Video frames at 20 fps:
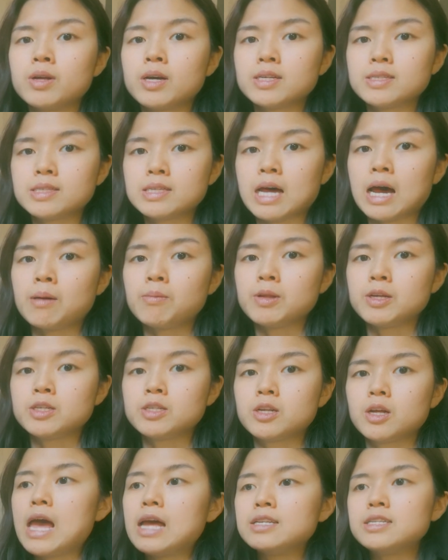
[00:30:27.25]

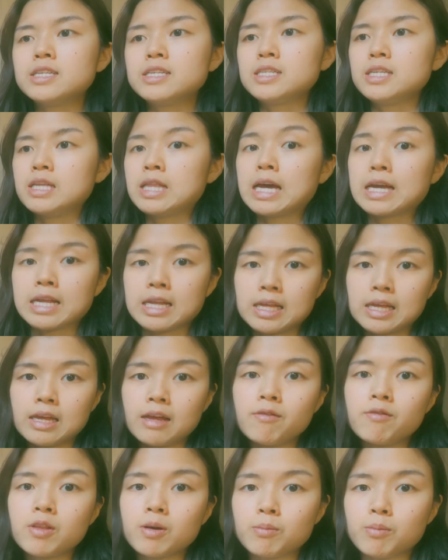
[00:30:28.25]
established entity that can
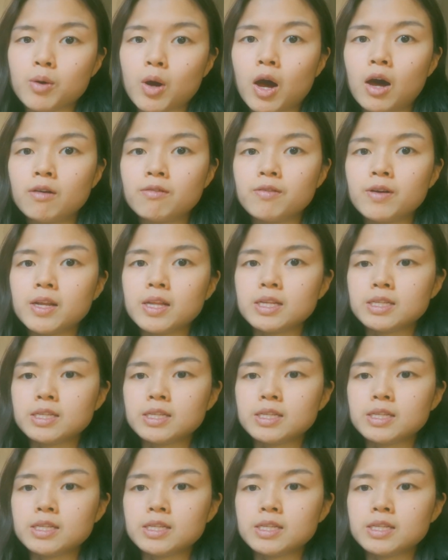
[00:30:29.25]
give them profit.